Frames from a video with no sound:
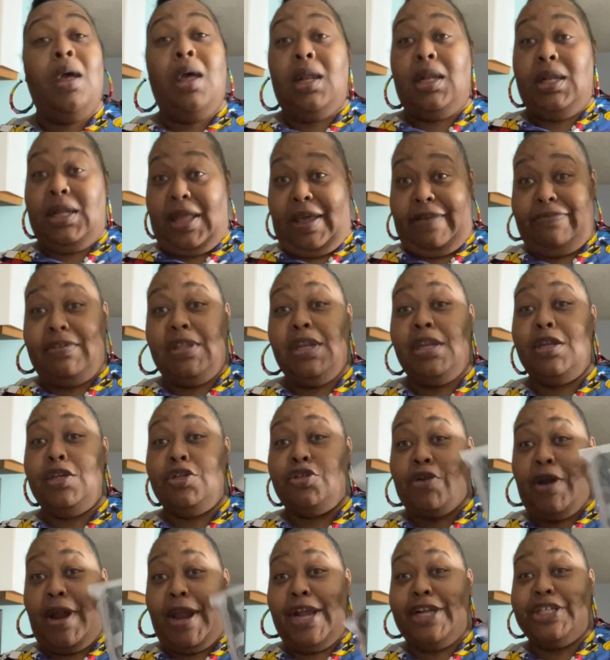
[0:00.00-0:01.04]
Left it in the
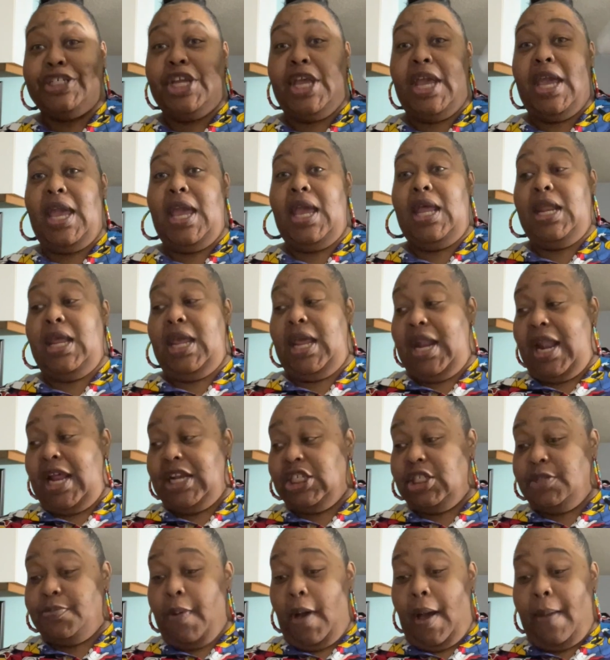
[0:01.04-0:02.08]
trash can, and I
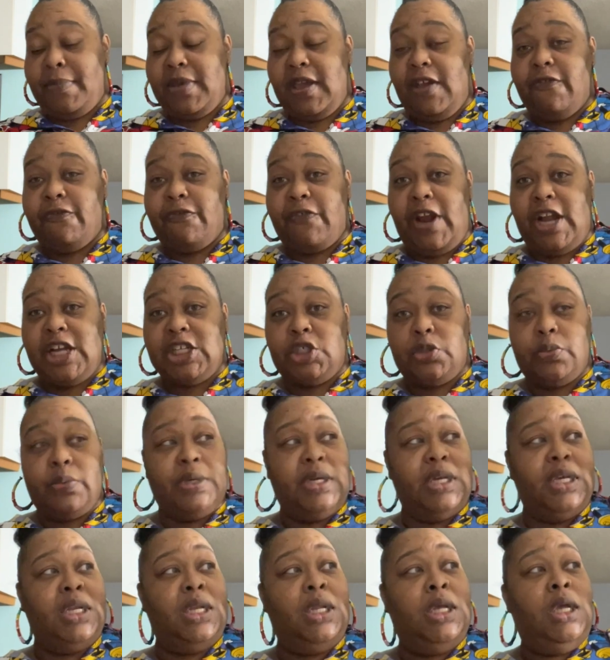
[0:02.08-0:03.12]
just bought me a fresh
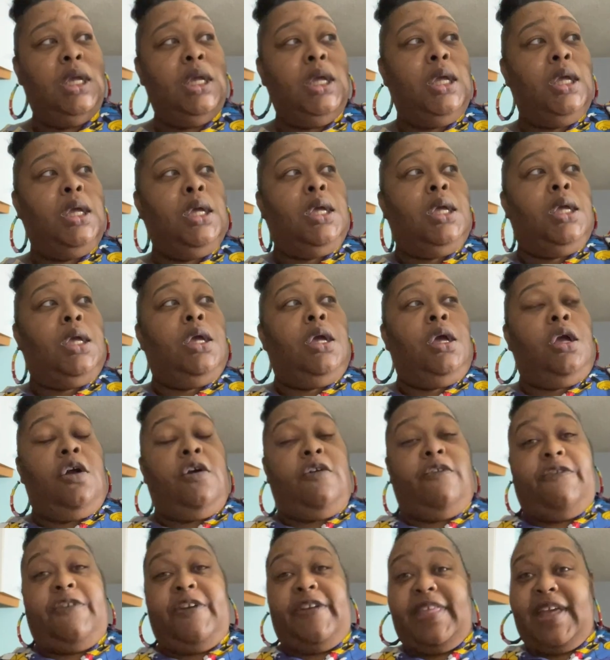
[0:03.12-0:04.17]
one
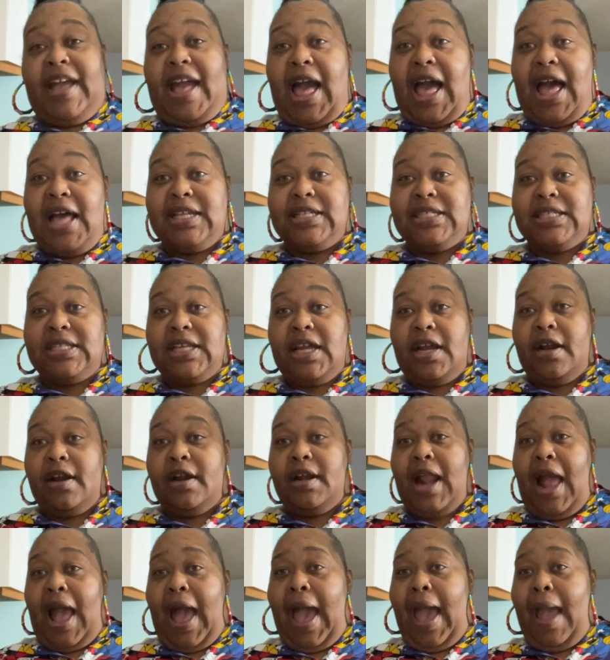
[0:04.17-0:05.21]
for the
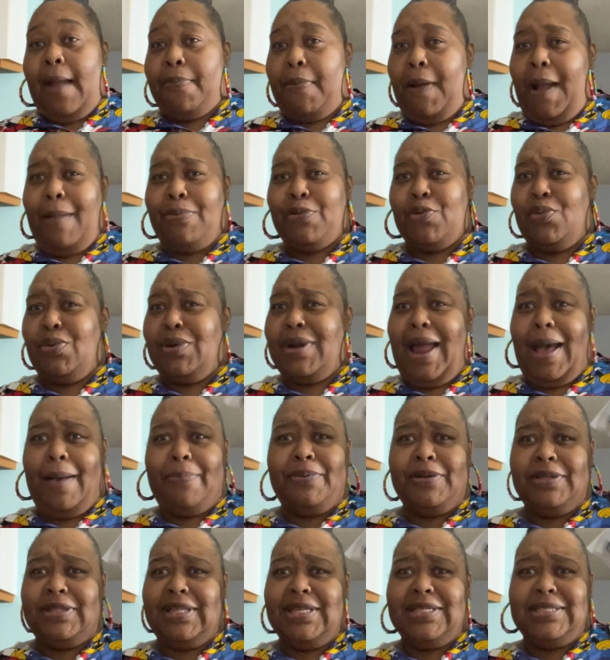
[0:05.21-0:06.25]
concert. I probably will not
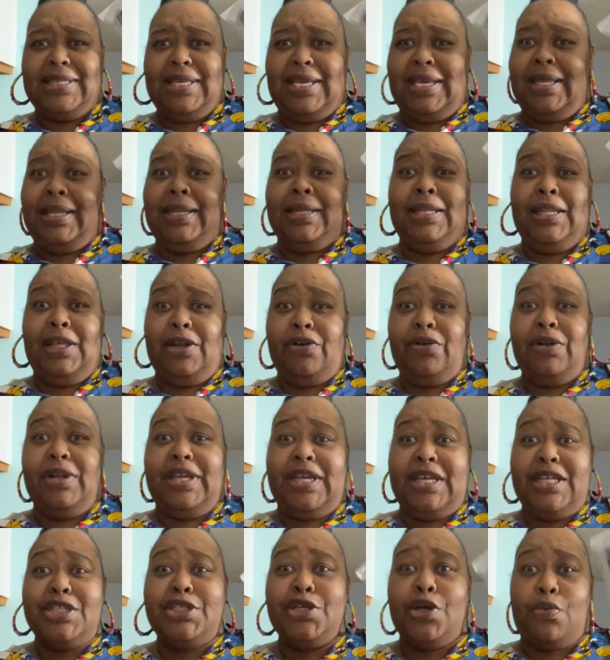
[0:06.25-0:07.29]
put this in literally
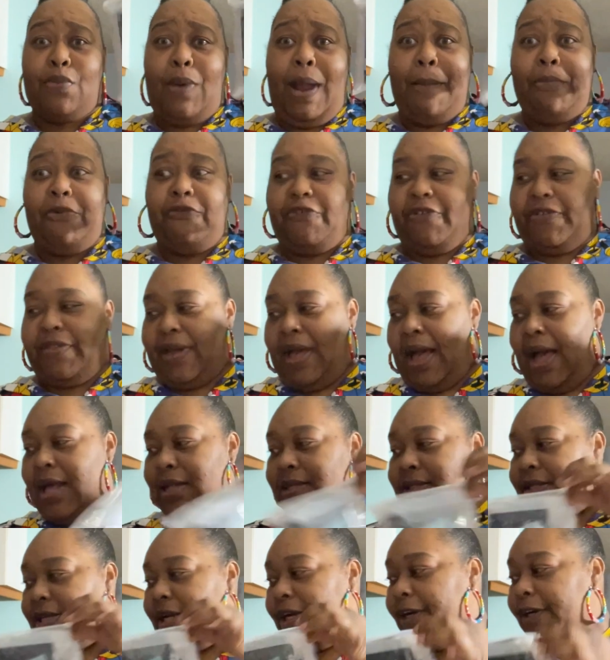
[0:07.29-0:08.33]
until right before the
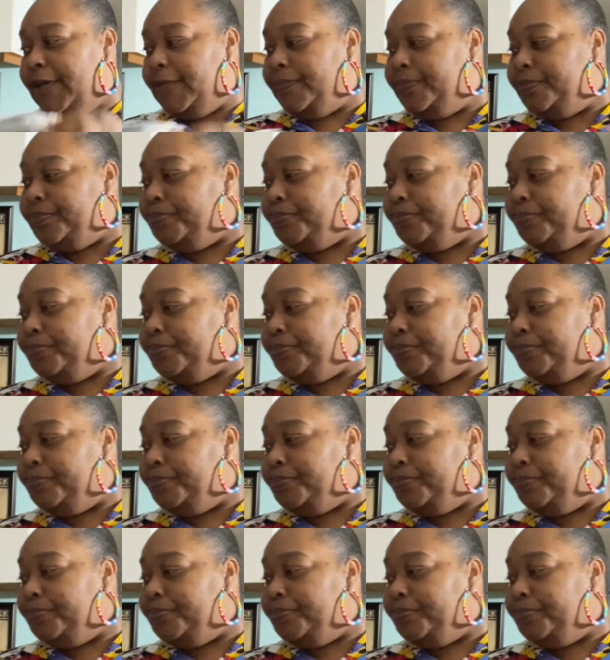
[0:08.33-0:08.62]
concert.